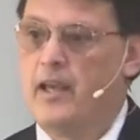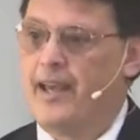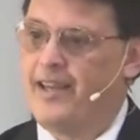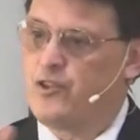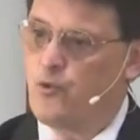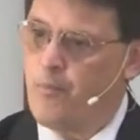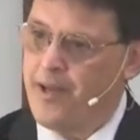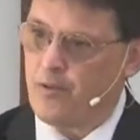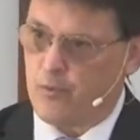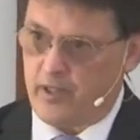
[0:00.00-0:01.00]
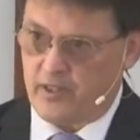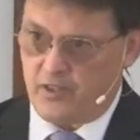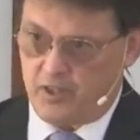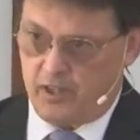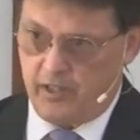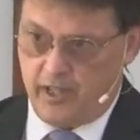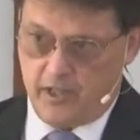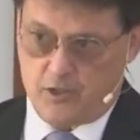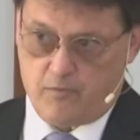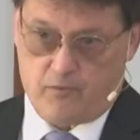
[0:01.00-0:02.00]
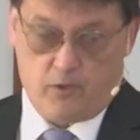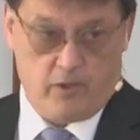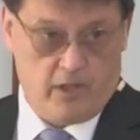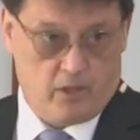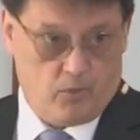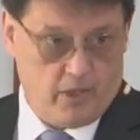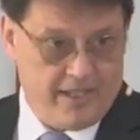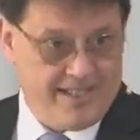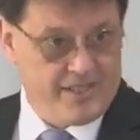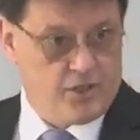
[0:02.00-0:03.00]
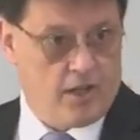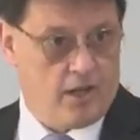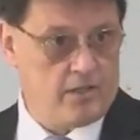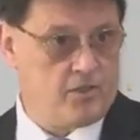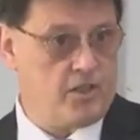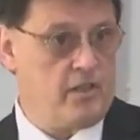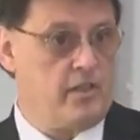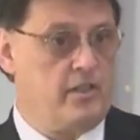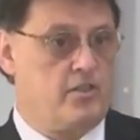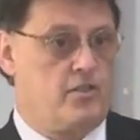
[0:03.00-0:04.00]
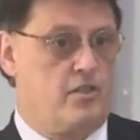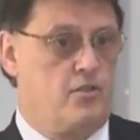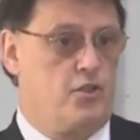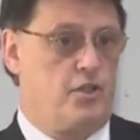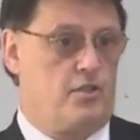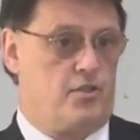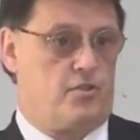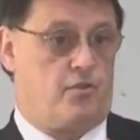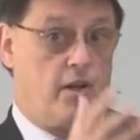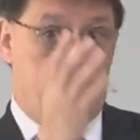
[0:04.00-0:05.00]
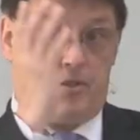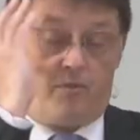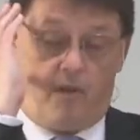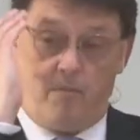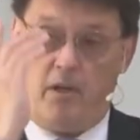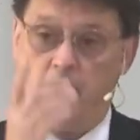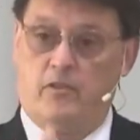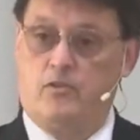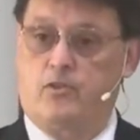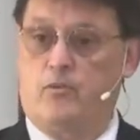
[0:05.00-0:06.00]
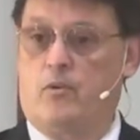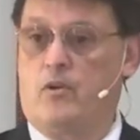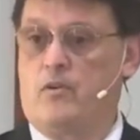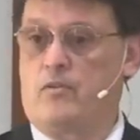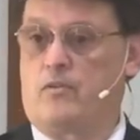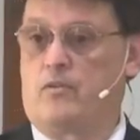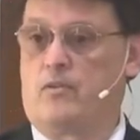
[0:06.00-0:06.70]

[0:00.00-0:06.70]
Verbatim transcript: and to make reconciliation for iniquity is God sending his son Jesus Christ from heaven to earth